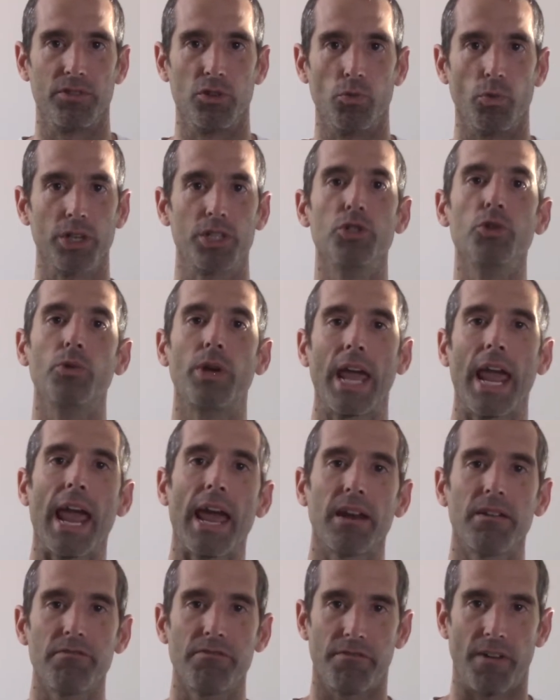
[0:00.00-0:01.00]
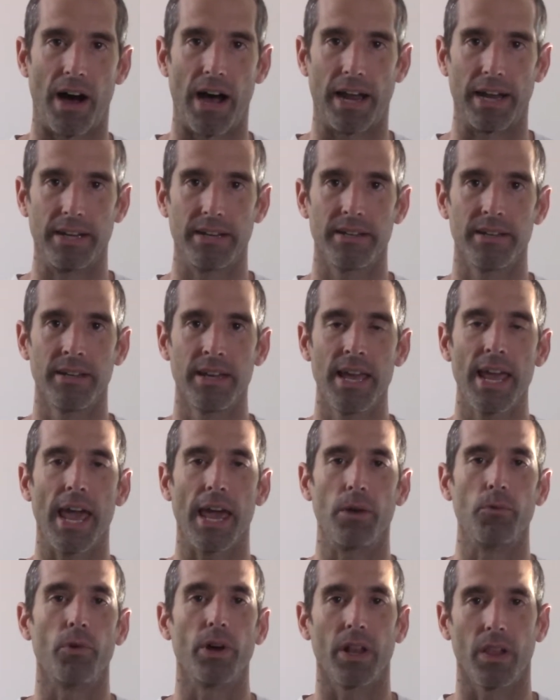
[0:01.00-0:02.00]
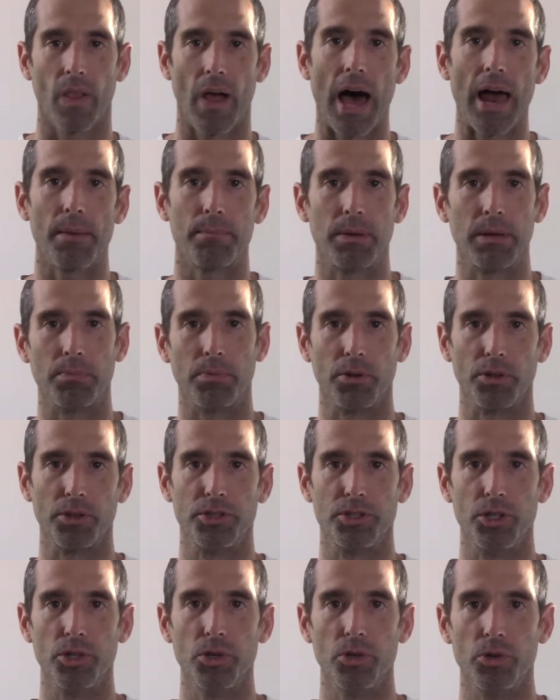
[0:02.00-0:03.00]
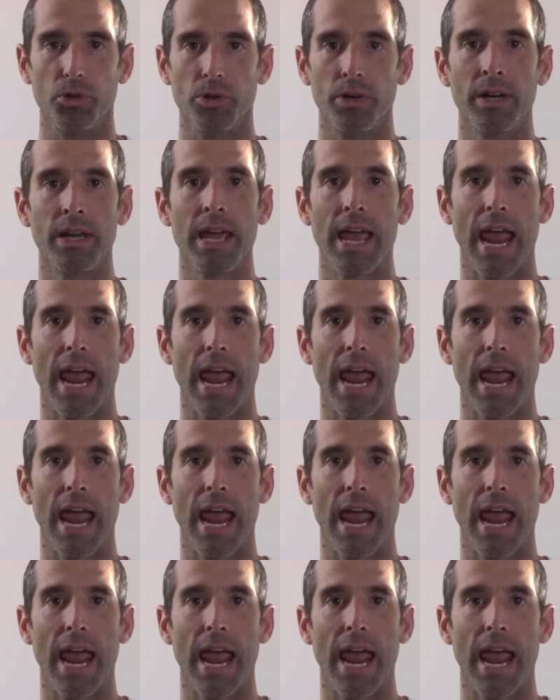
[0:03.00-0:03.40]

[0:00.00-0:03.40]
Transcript: What you can find, and what a lot of people do,